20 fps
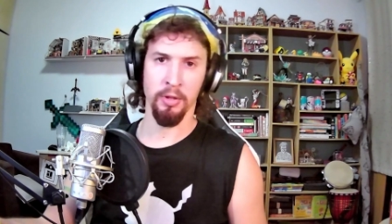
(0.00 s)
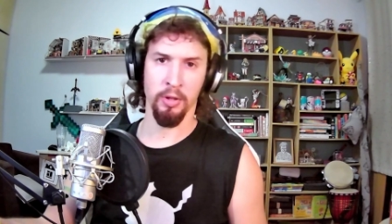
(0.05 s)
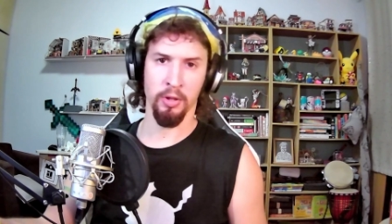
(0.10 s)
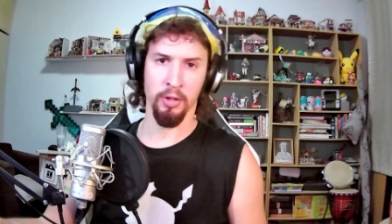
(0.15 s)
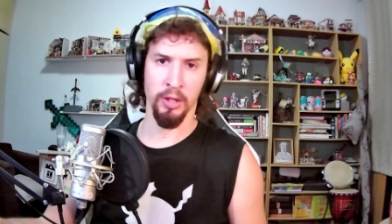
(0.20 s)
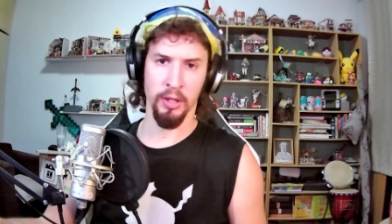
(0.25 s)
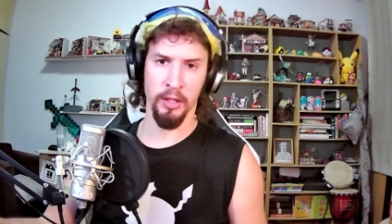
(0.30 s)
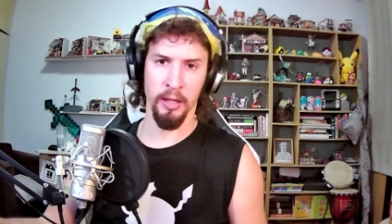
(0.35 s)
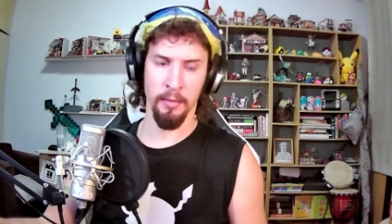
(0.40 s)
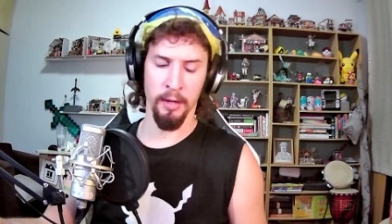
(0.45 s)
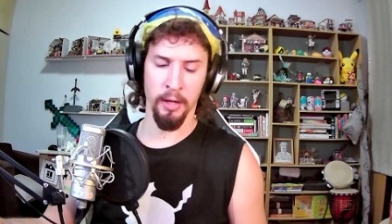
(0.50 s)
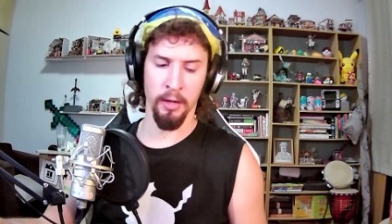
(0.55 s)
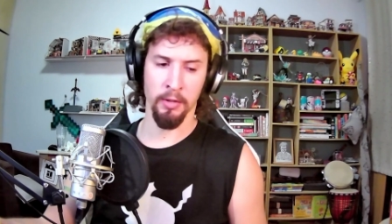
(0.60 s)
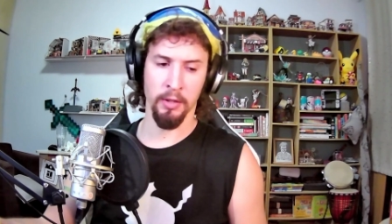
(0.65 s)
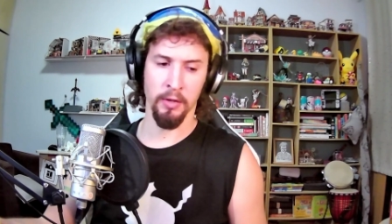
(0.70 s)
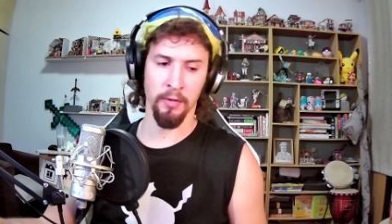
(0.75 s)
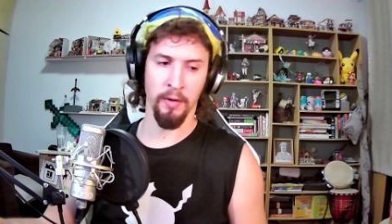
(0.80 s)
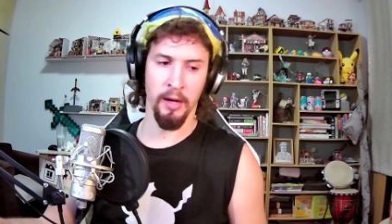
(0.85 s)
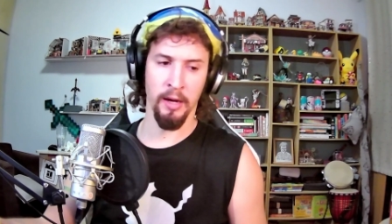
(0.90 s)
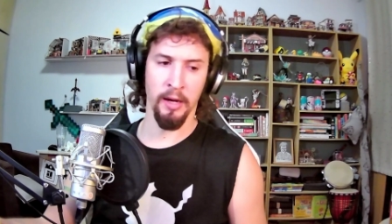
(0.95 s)
Her stomach
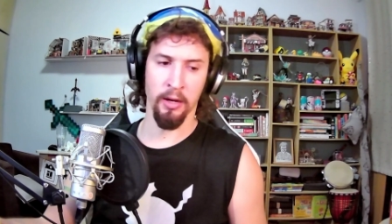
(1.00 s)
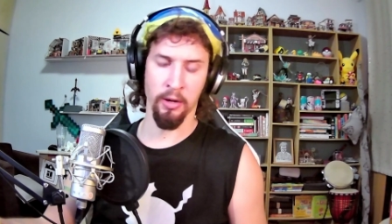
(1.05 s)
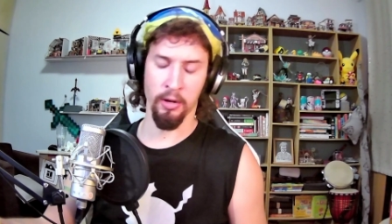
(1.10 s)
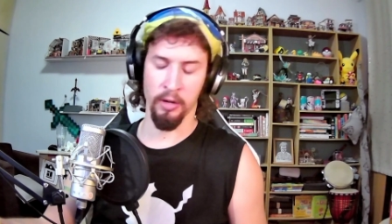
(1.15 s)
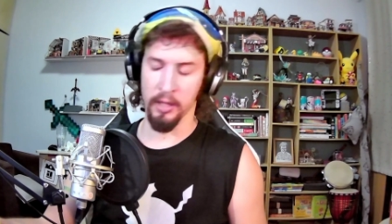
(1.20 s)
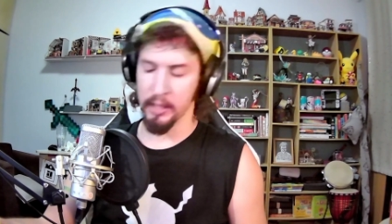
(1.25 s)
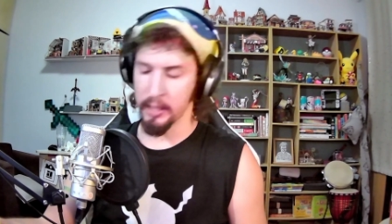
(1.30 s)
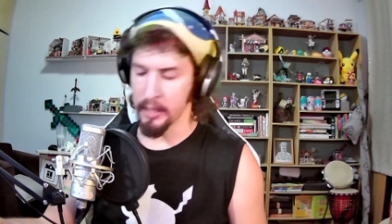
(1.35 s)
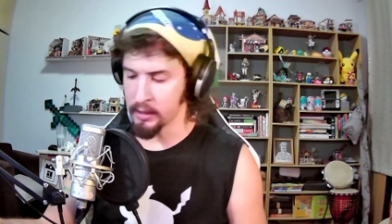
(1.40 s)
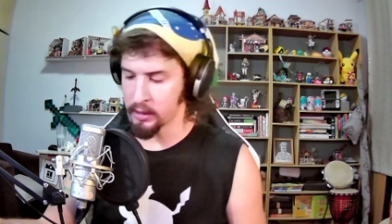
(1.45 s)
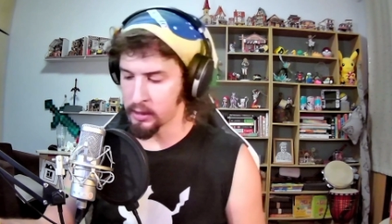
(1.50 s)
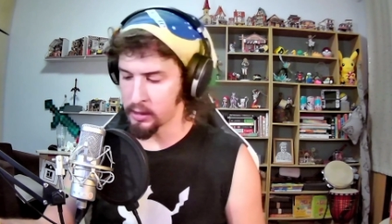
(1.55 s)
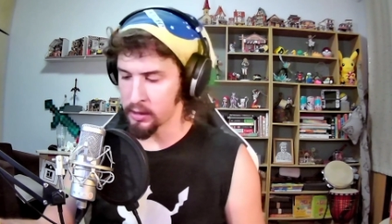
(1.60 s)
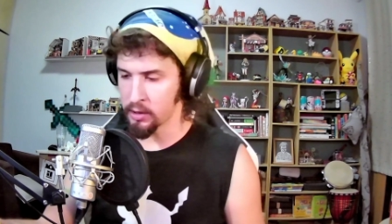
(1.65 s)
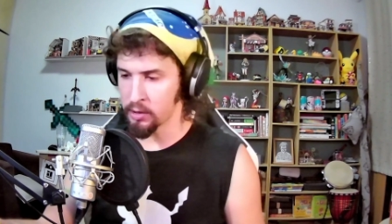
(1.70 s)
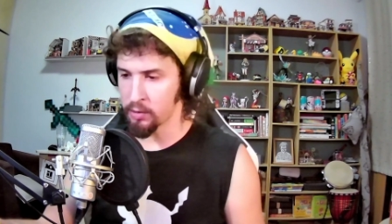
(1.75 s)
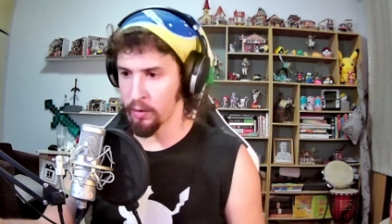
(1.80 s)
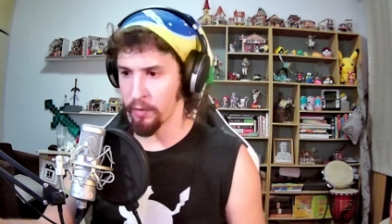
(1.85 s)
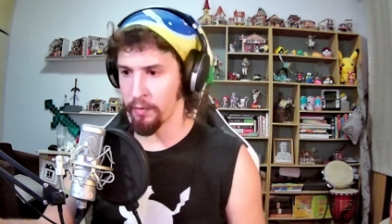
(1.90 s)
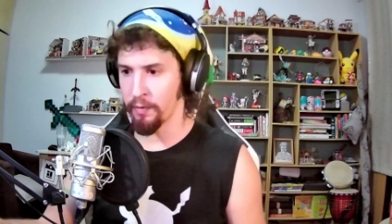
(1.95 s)
was fine, her
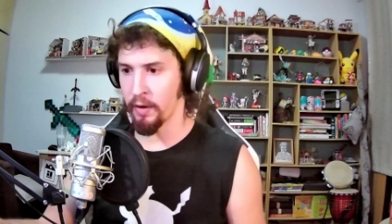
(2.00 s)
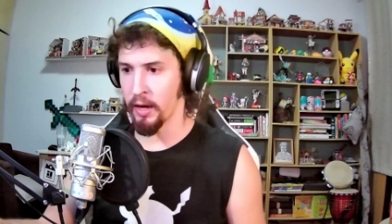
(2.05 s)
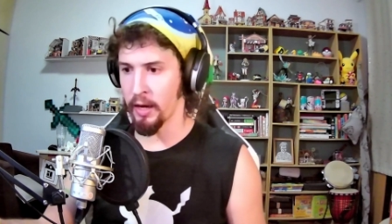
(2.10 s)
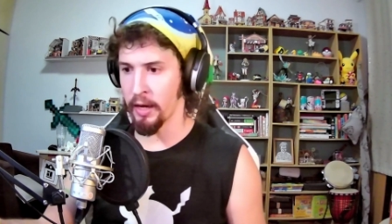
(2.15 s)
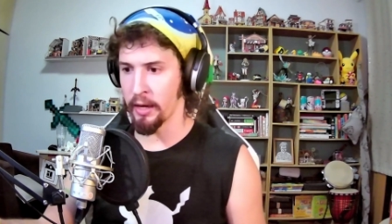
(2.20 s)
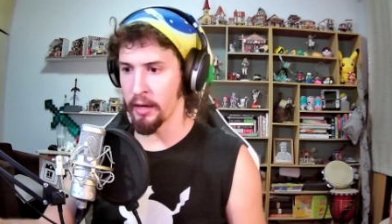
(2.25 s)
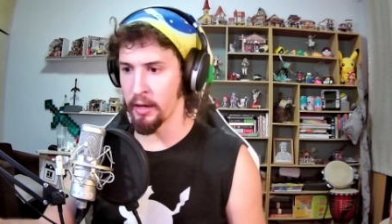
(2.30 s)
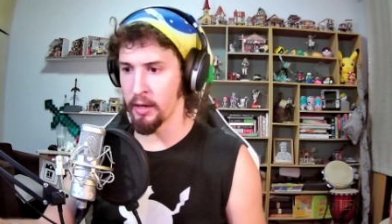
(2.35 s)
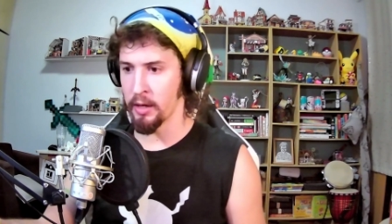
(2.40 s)
intestines were fine,